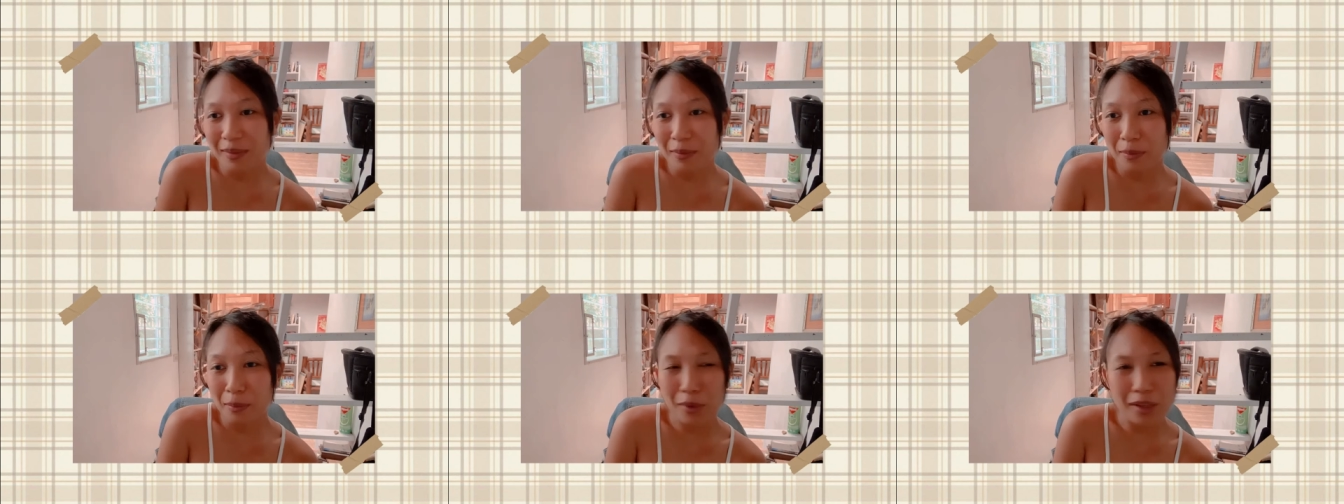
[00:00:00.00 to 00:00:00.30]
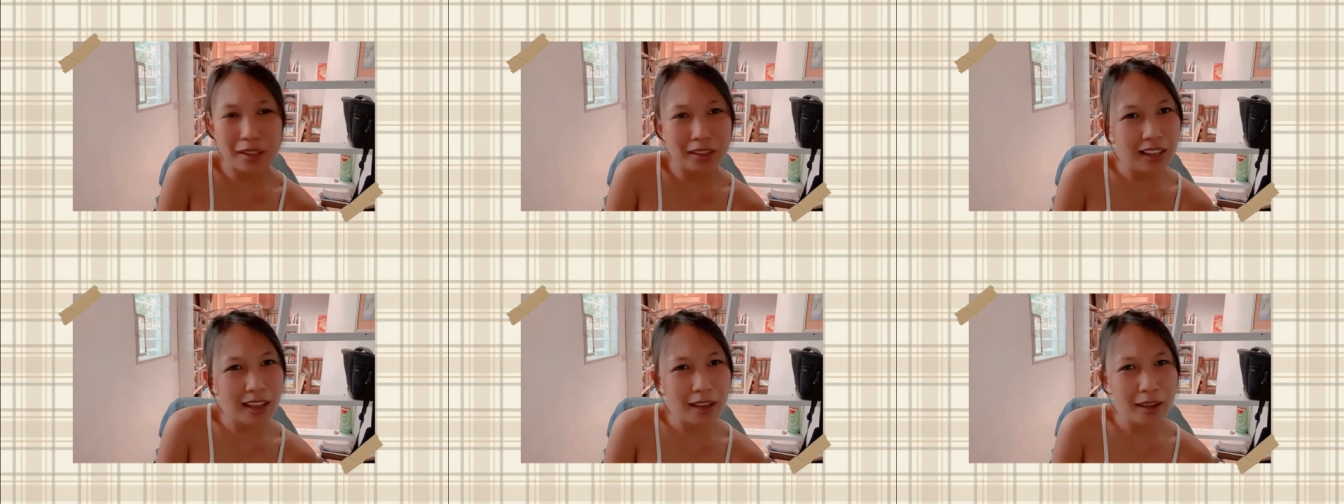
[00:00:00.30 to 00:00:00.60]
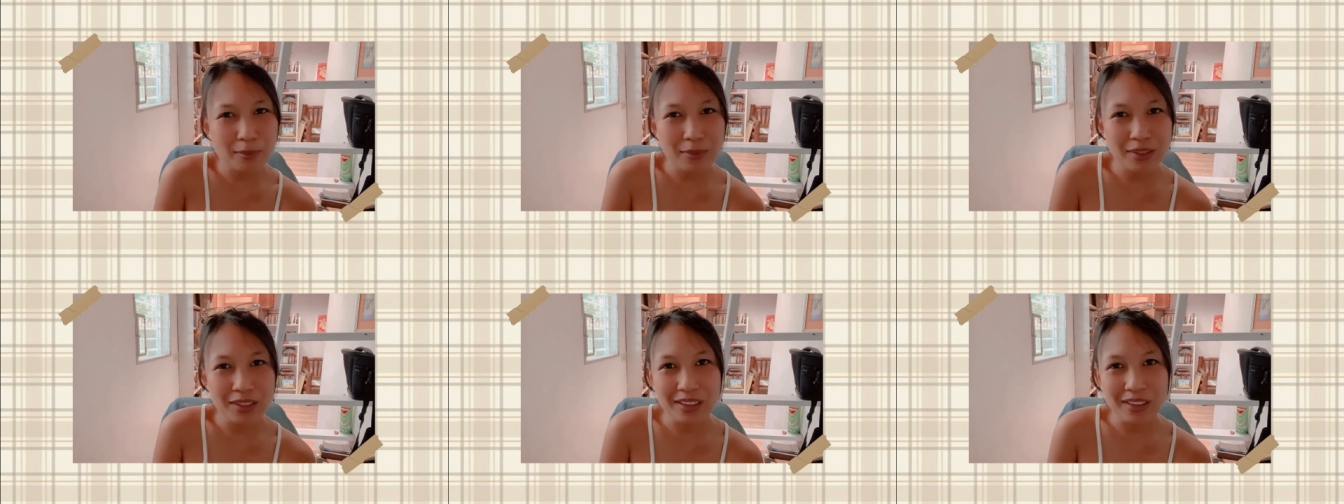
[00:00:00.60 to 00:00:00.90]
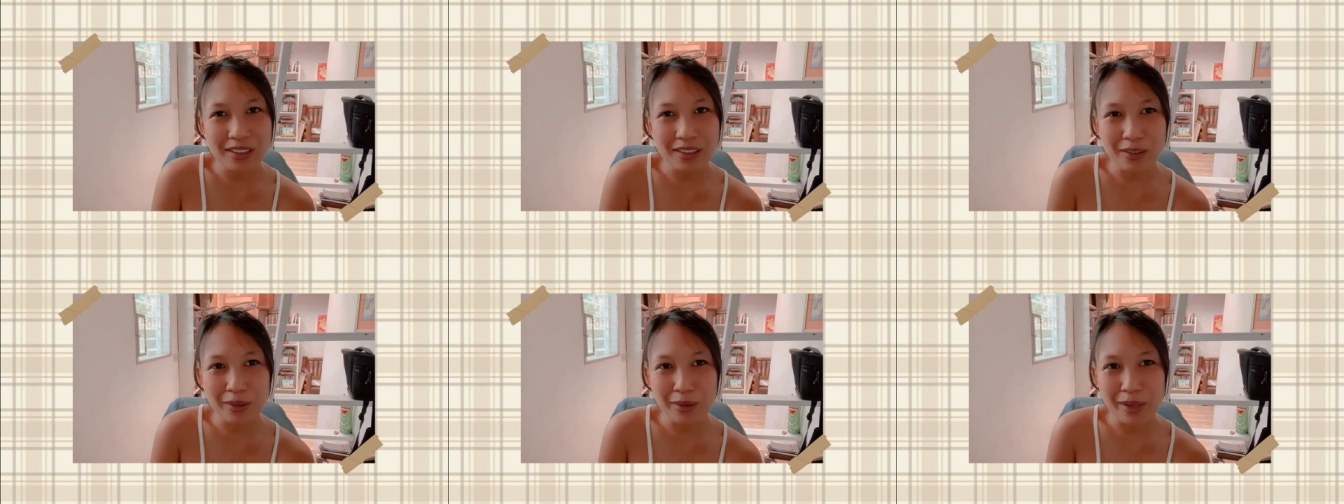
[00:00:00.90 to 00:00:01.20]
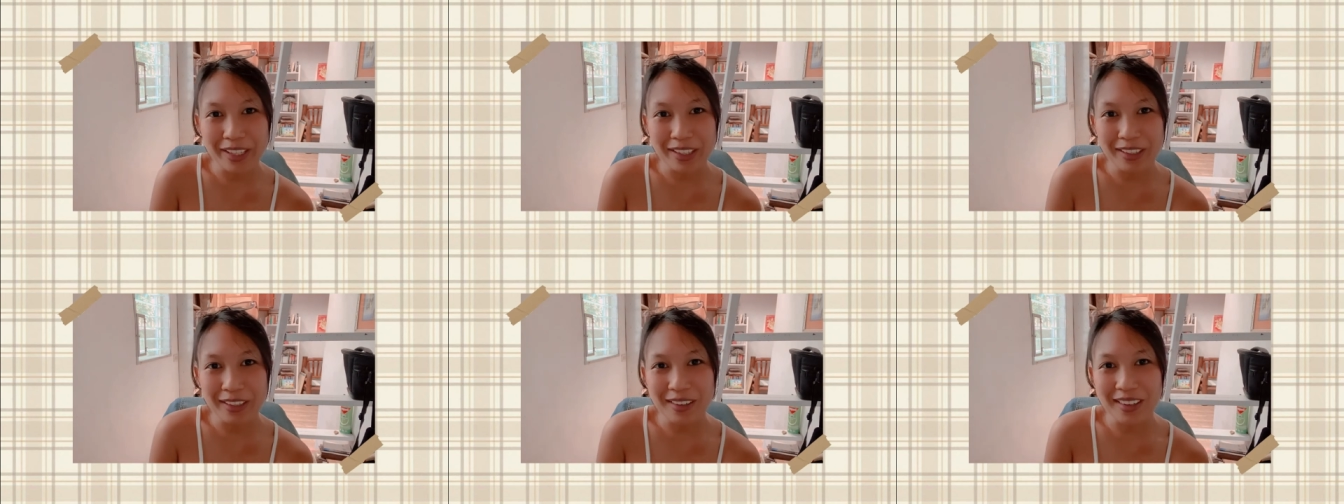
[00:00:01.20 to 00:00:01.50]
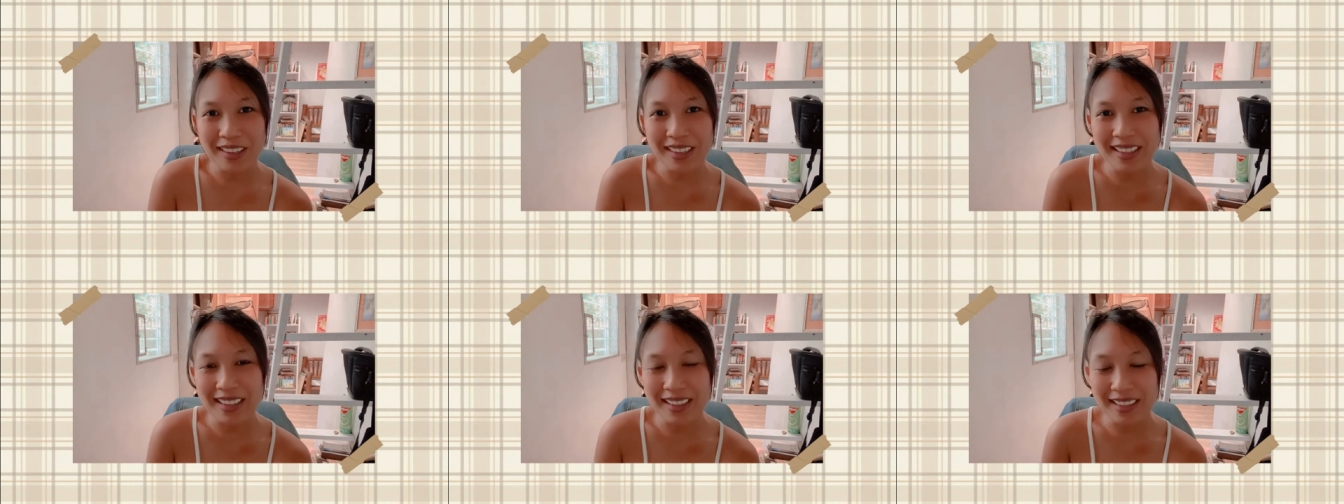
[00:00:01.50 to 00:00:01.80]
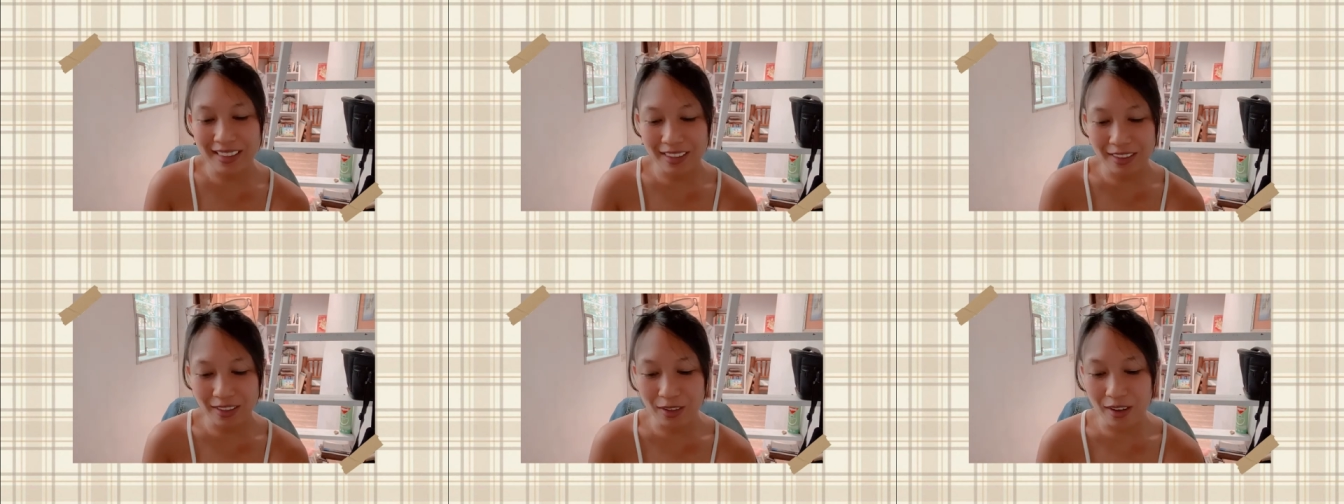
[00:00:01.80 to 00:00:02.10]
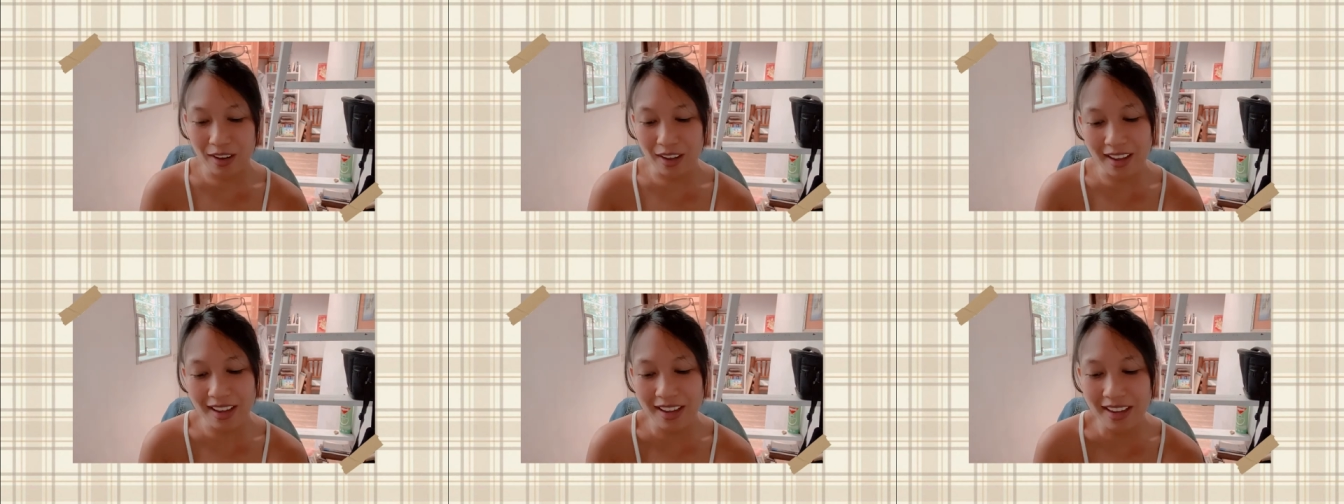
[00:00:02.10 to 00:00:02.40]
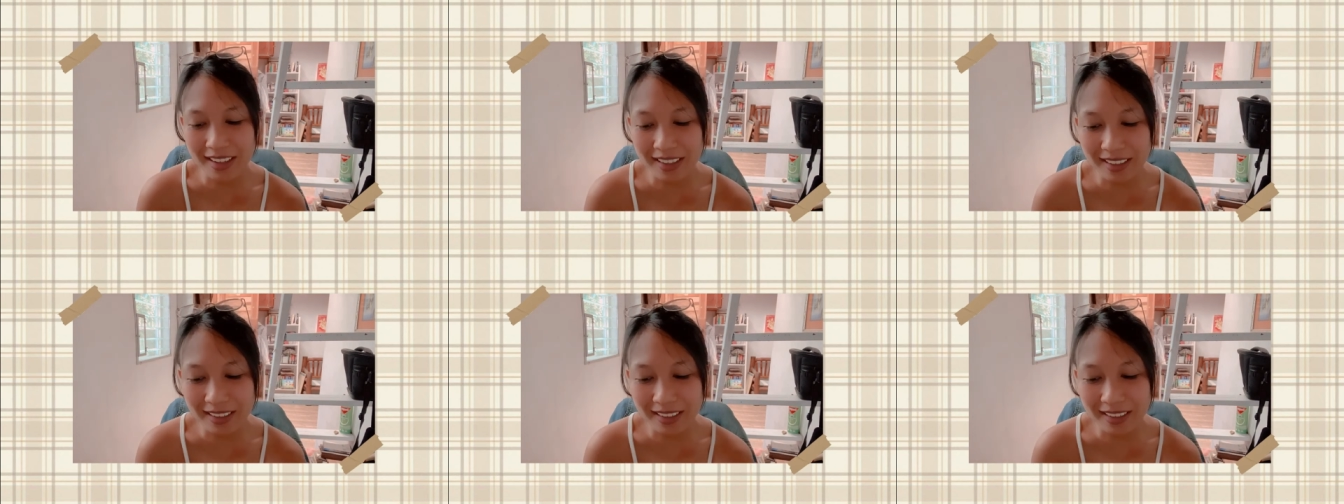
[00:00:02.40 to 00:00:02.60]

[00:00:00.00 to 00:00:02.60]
but I'm still going to read it today.